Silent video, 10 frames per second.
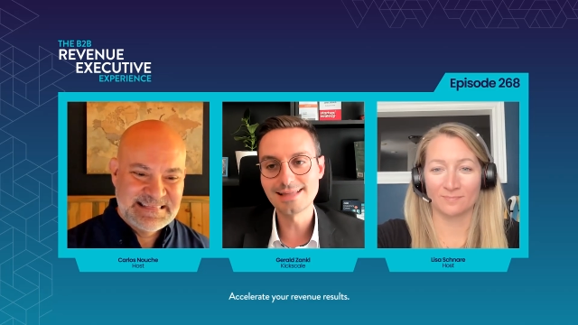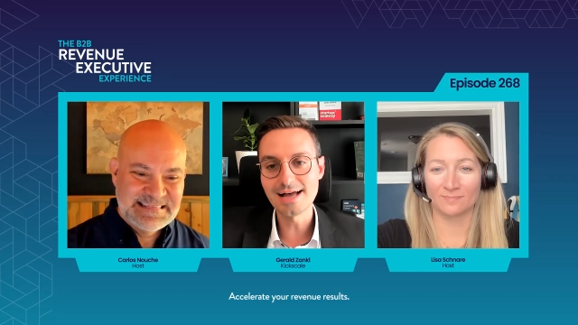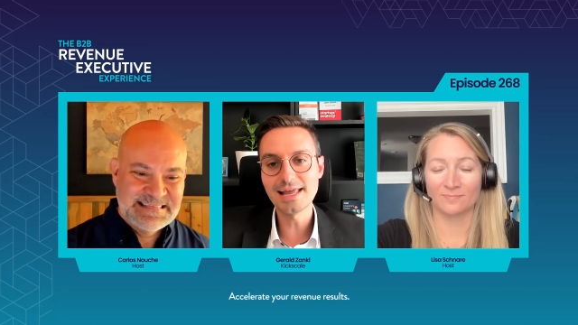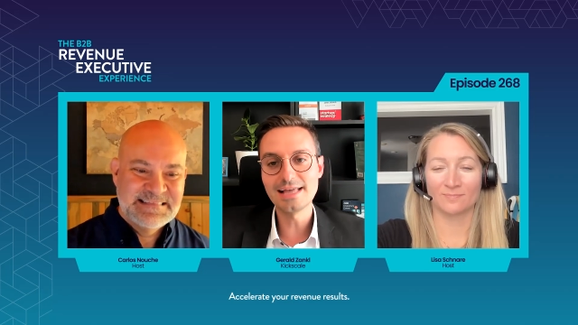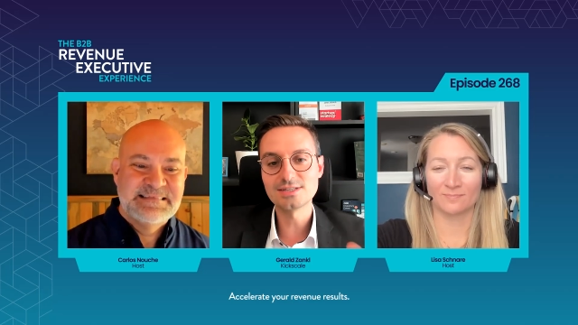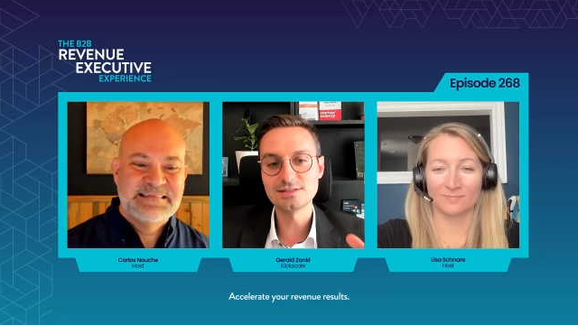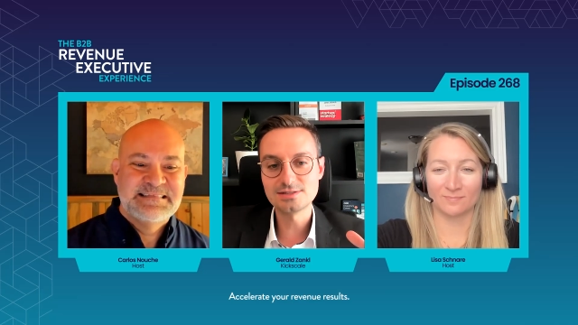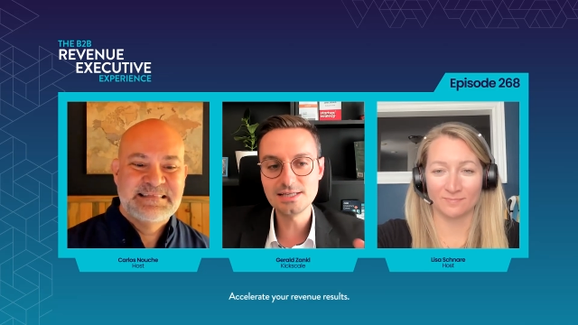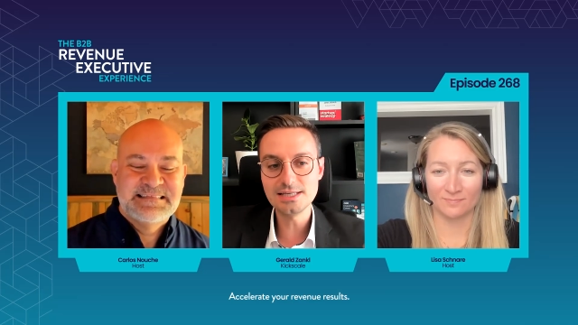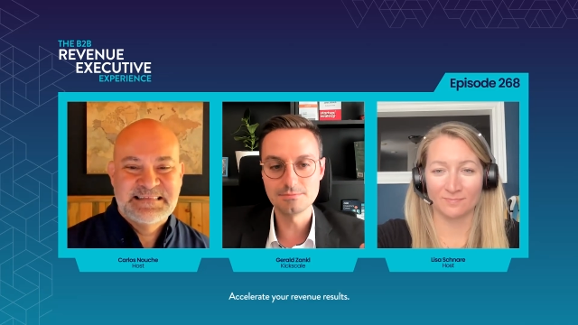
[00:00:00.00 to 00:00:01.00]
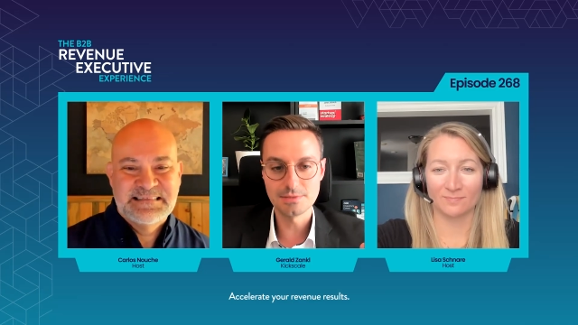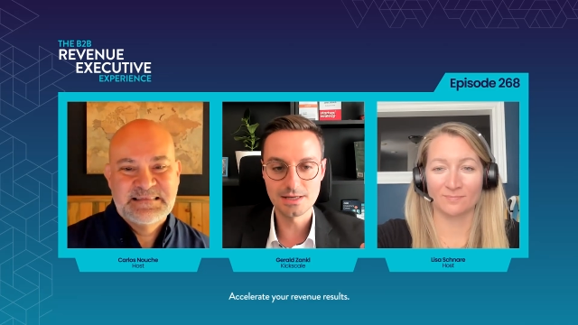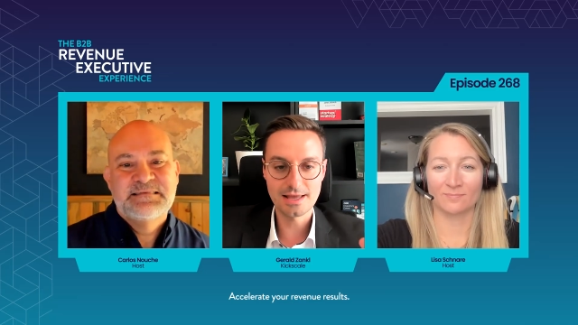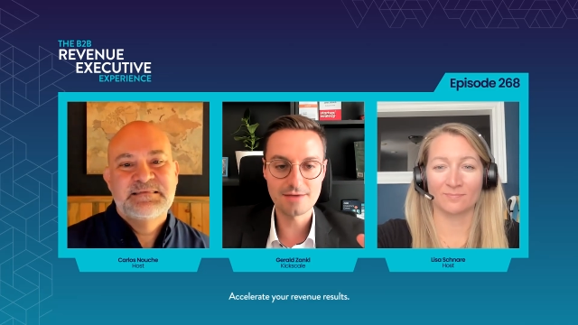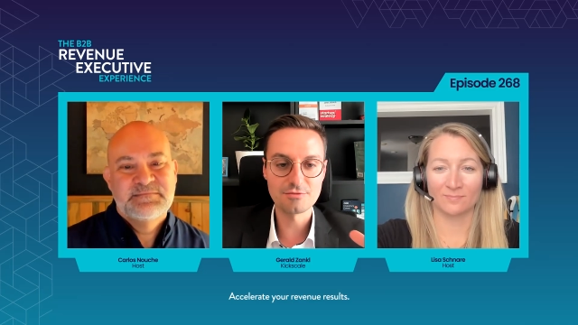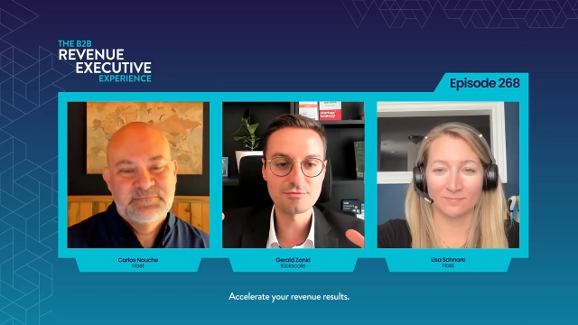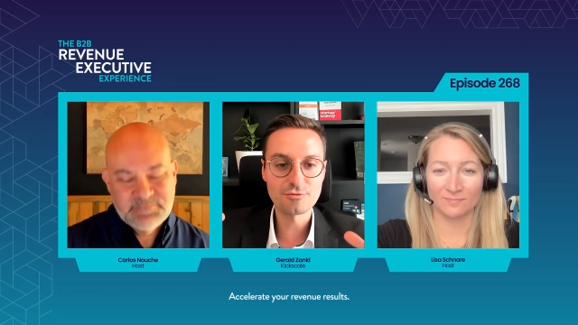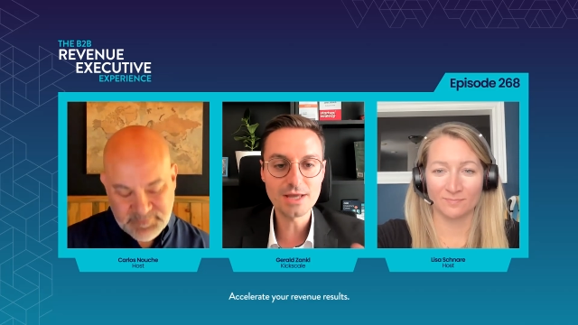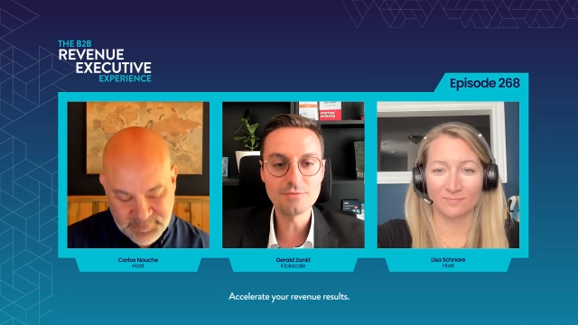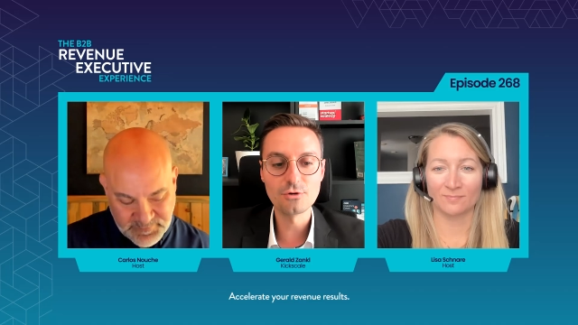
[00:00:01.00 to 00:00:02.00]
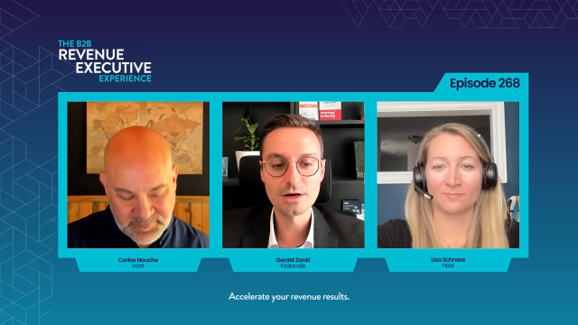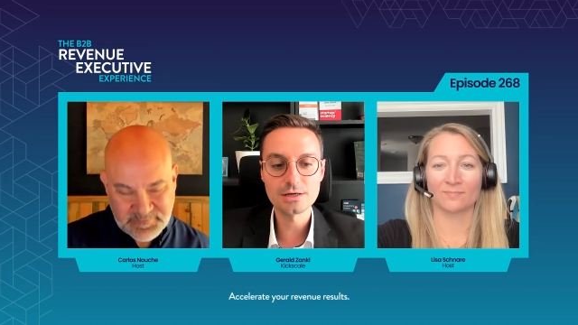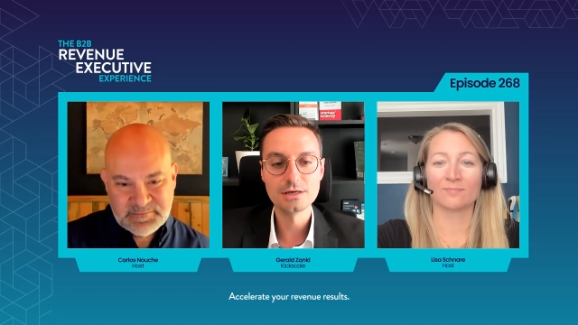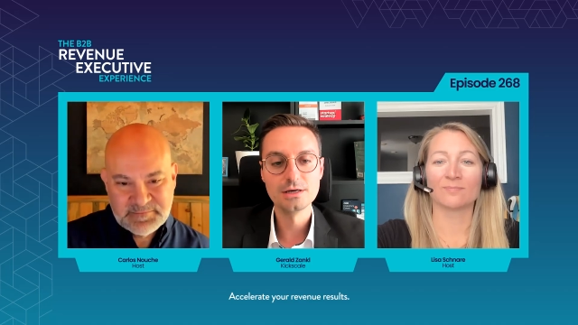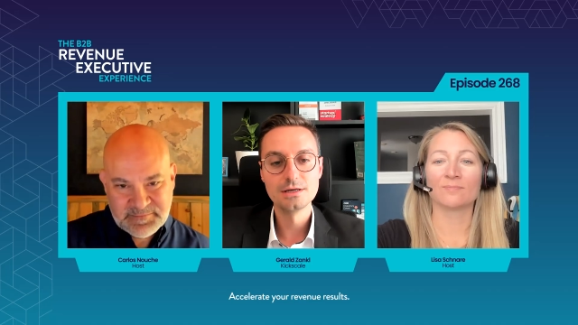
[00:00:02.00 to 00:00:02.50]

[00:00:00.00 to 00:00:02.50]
Speaker 1: done as a team and have a framework,